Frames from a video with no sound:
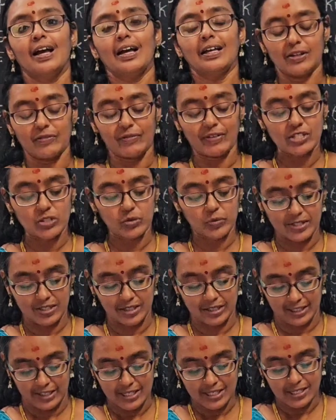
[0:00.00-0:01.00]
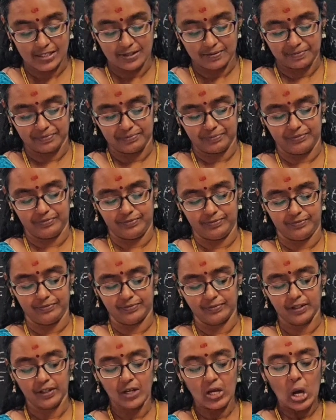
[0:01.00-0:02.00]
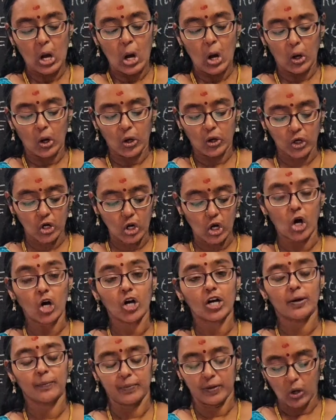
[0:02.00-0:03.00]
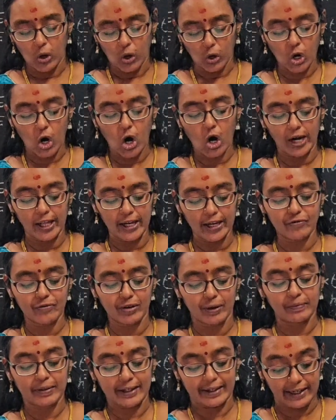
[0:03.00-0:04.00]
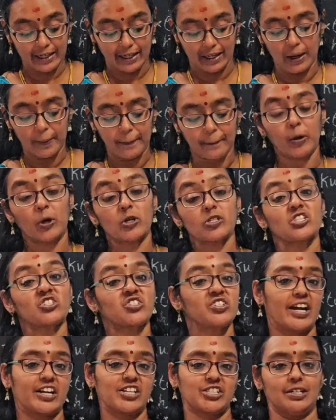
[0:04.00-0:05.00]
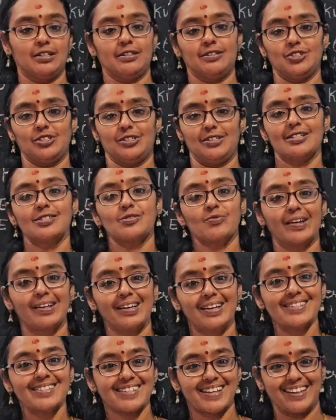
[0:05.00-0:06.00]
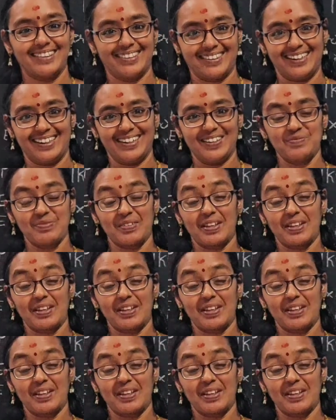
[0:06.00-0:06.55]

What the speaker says: The first question is, rock rolling from the hill possesses dash energy. It's very easy, I think.